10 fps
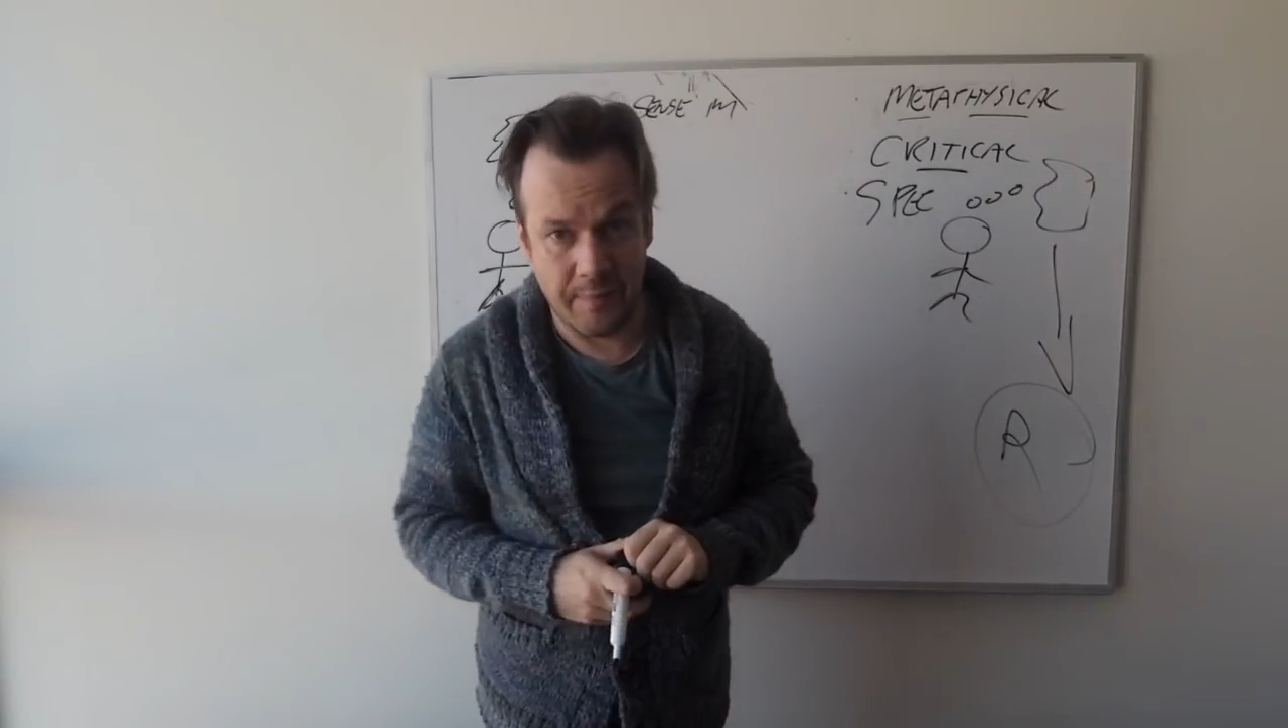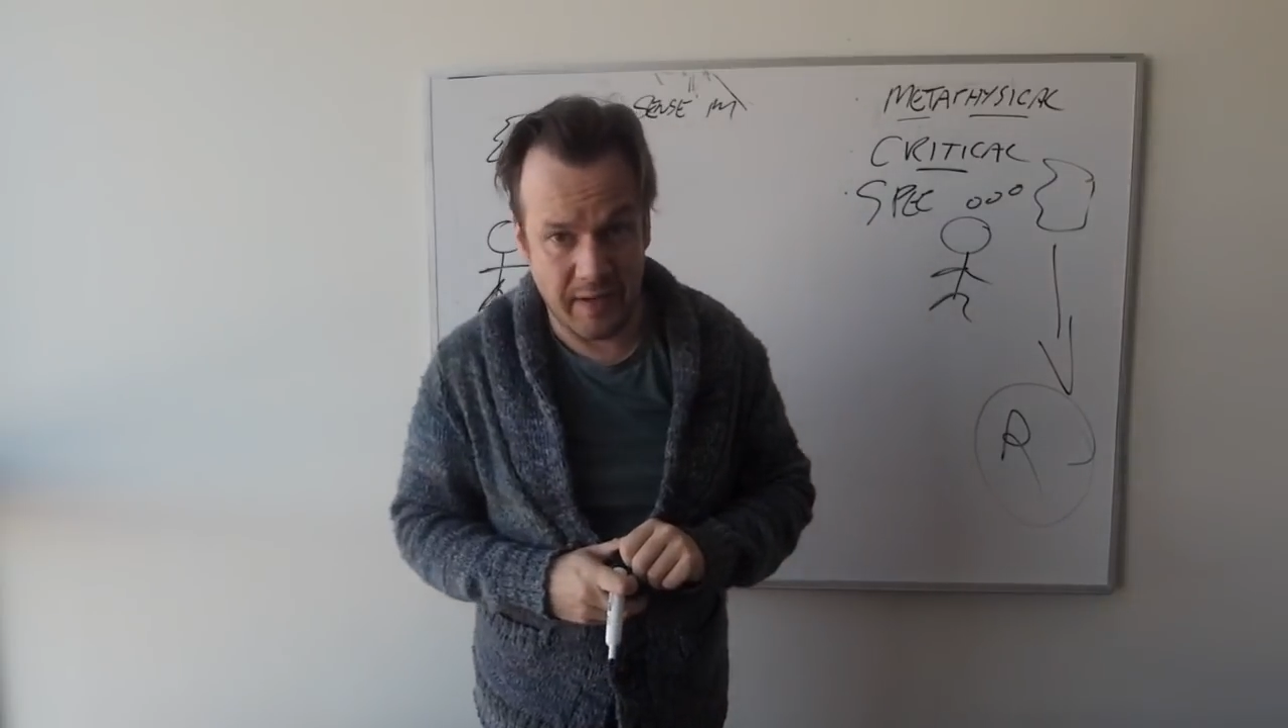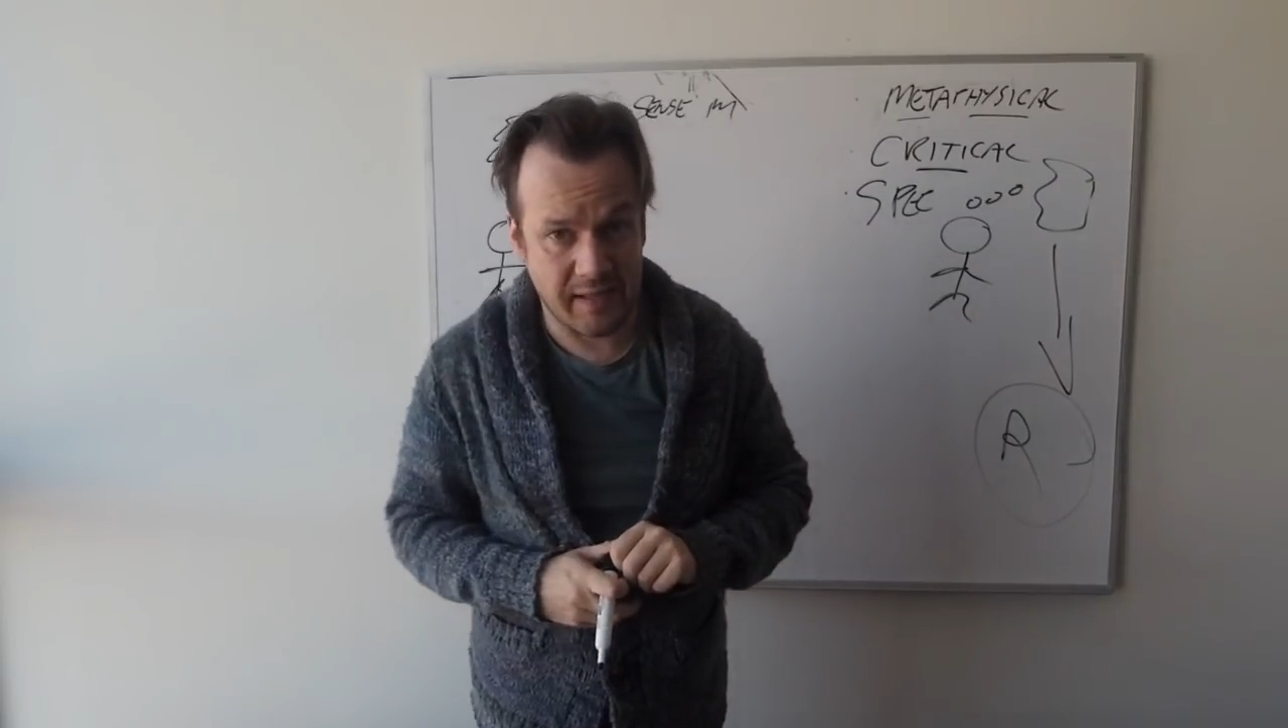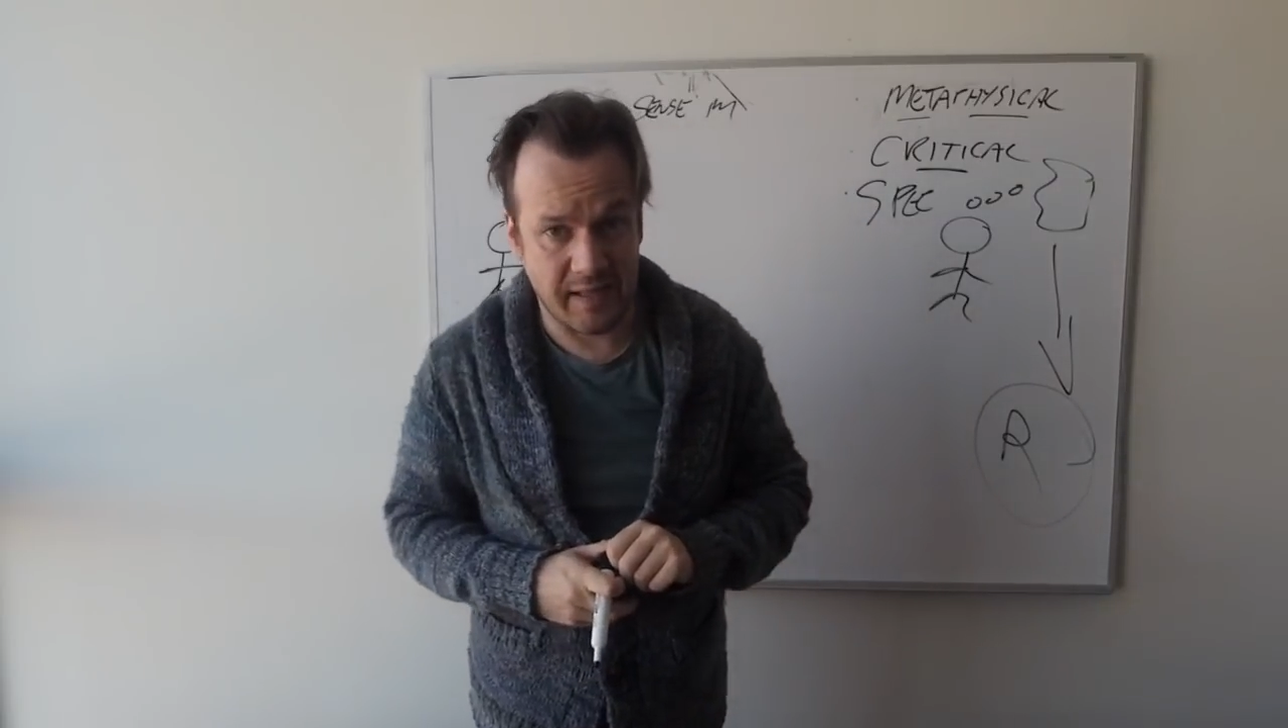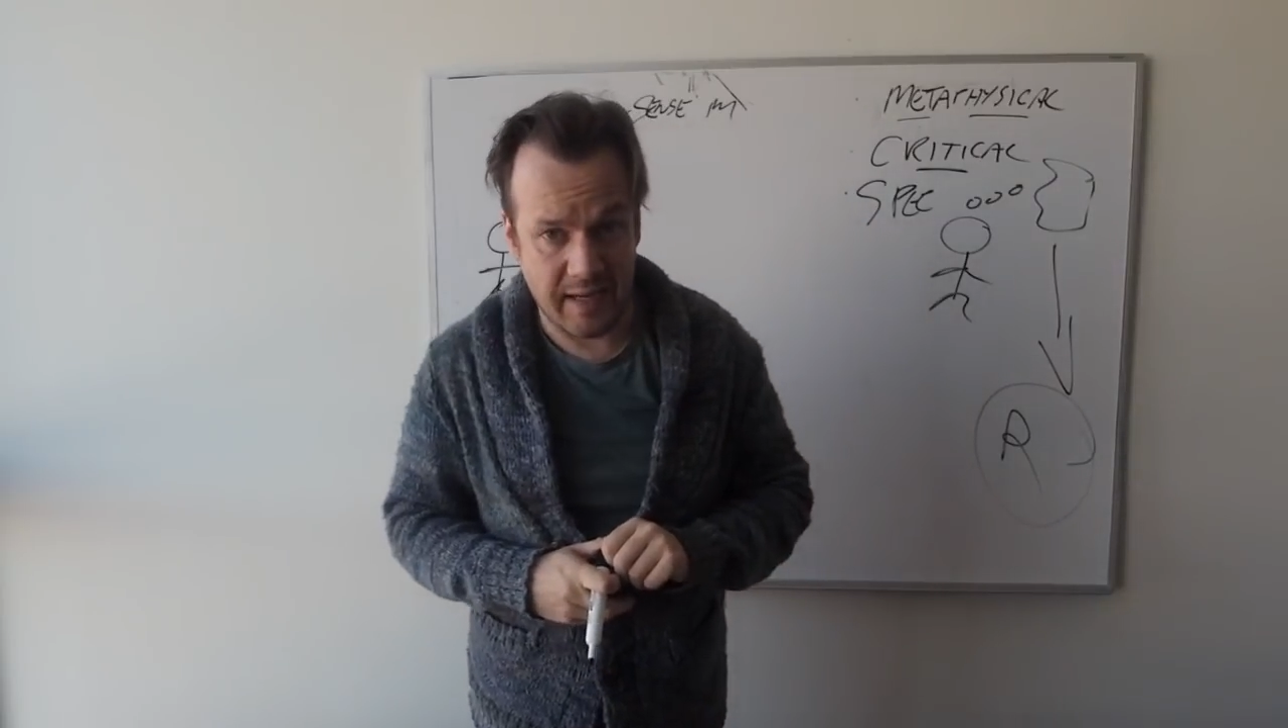
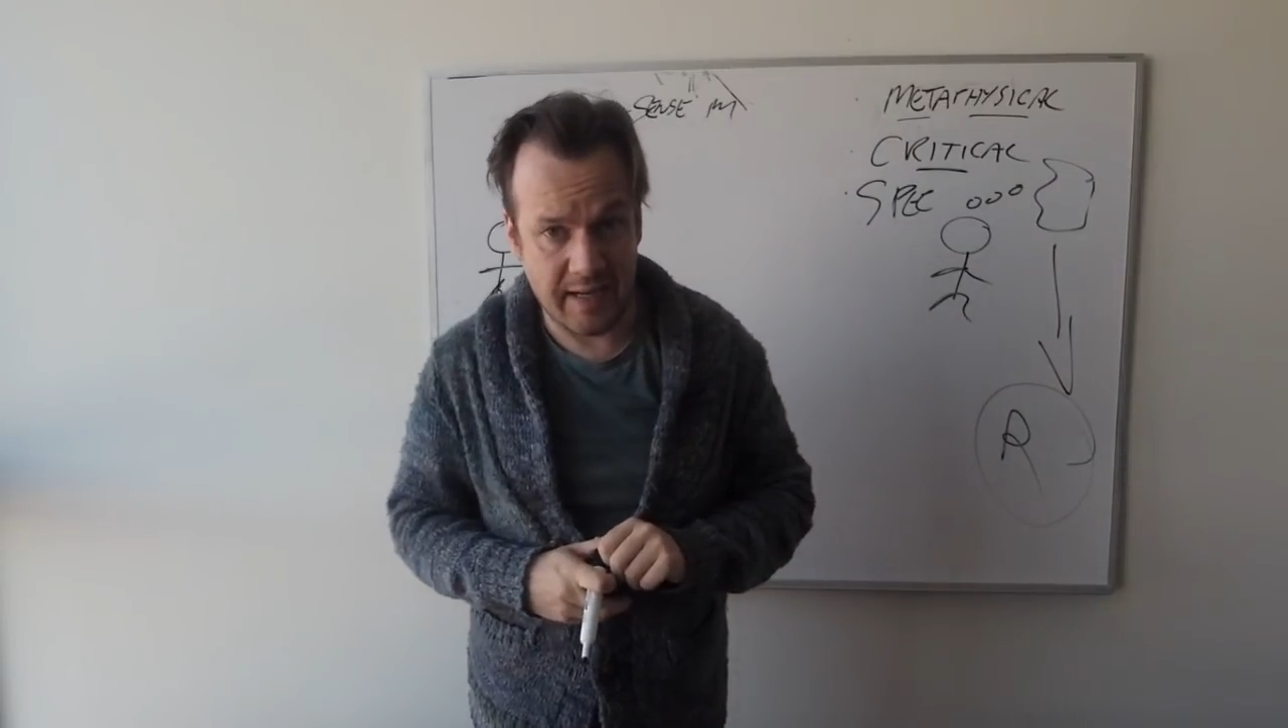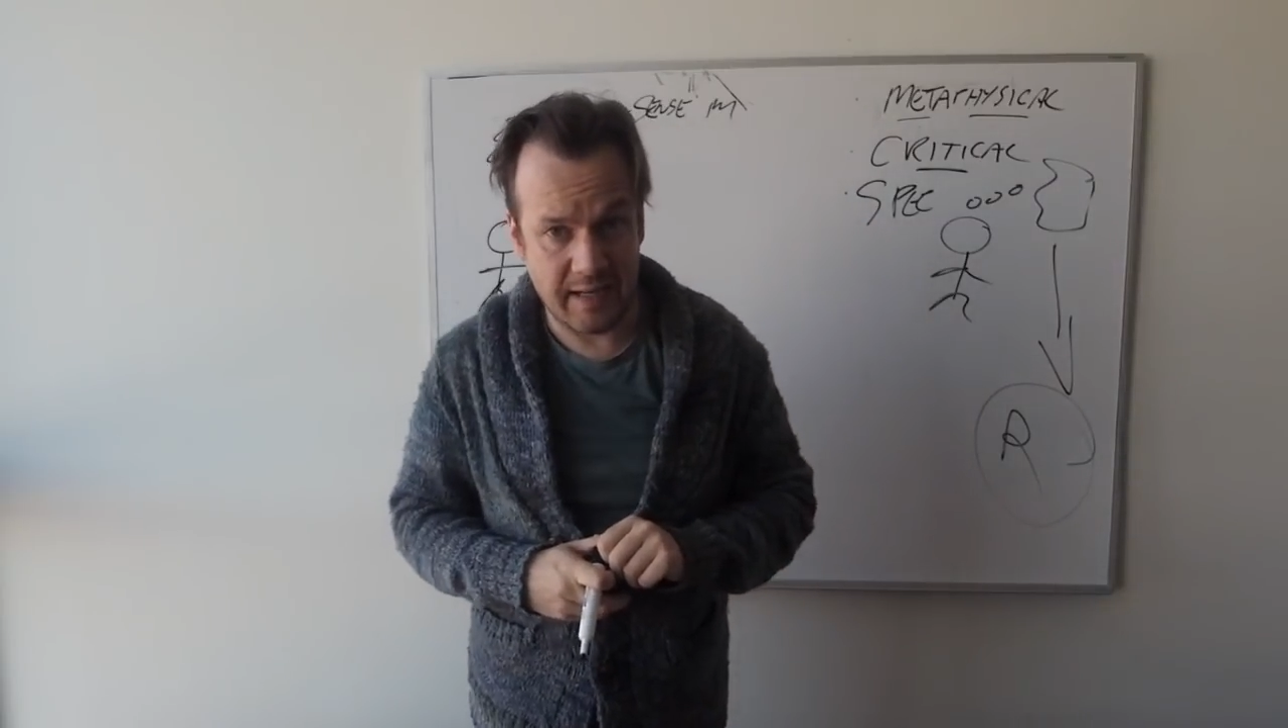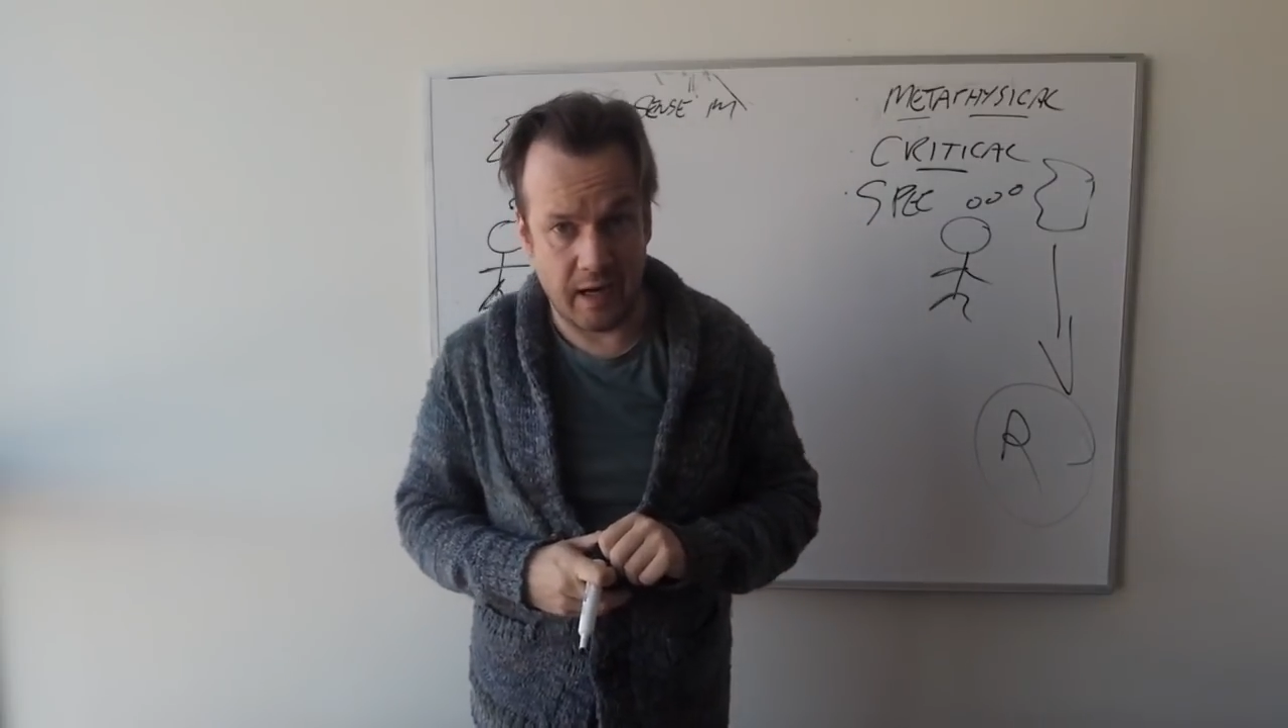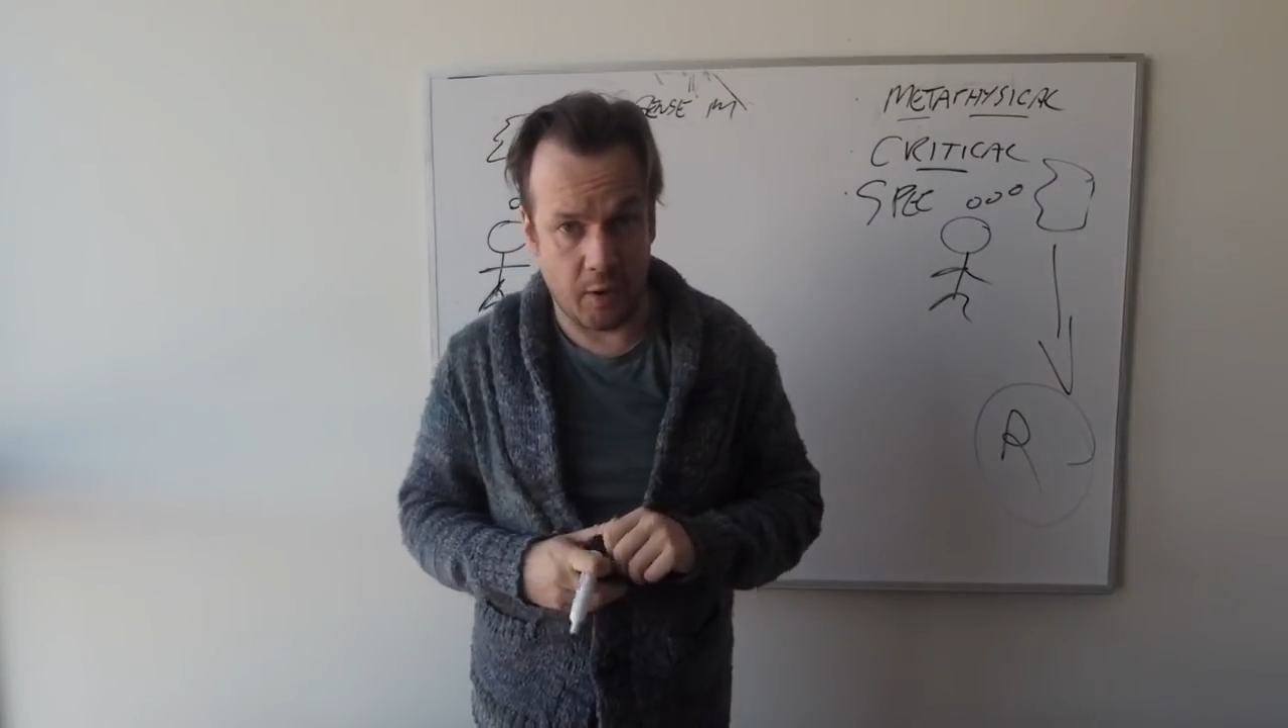be seeing